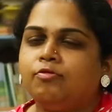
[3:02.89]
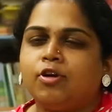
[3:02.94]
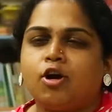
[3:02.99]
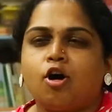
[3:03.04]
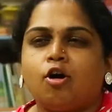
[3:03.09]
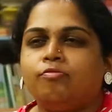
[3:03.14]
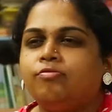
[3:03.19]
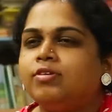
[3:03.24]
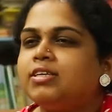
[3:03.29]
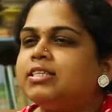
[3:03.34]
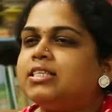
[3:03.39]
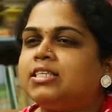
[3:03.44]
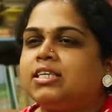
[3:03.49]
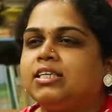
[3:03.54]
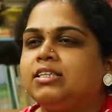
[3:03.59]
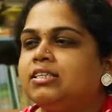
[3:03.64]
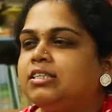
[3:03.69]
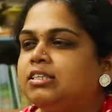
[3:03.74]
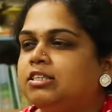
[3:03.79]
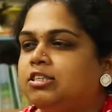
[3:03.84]
We often
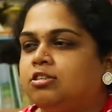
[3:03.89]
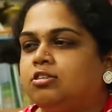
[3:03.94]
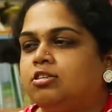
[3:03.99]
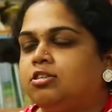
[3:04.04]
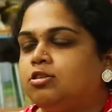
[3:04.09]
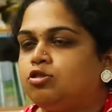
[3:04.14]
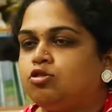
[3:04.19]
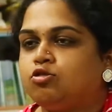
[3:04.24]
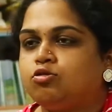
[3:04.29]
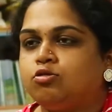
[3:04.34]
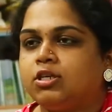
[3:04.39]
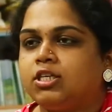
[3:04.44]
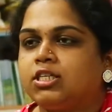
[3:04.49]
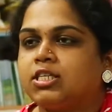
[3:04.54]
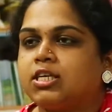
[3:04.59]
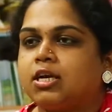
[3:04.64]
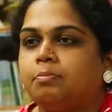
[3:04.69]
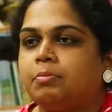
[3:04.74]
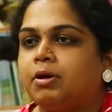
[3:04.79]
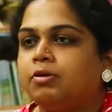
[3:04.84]
see these children's
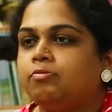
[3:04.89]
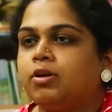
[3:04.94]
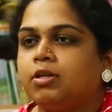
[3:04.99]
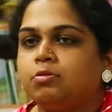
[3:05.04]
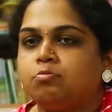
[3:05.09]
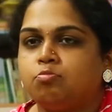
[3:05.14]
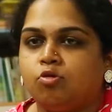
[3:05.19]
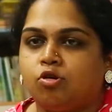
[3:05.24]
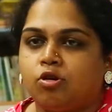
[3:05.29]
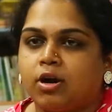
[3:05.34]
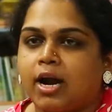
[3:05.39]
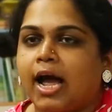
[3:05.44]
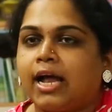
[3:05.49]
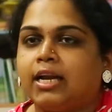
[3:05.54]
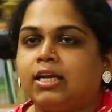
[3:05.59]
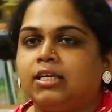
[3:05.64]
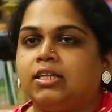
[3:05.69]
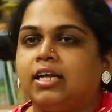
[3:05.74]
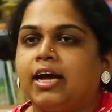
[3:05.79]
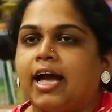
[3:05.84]
stories coming with
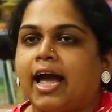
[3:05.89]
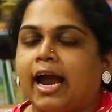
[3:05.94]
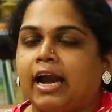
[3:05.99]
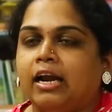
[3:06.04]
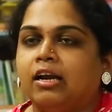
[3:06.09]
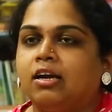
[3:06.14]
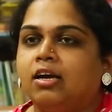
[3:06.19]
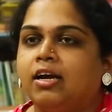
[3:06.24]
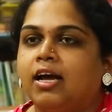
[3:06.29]
morale in the end.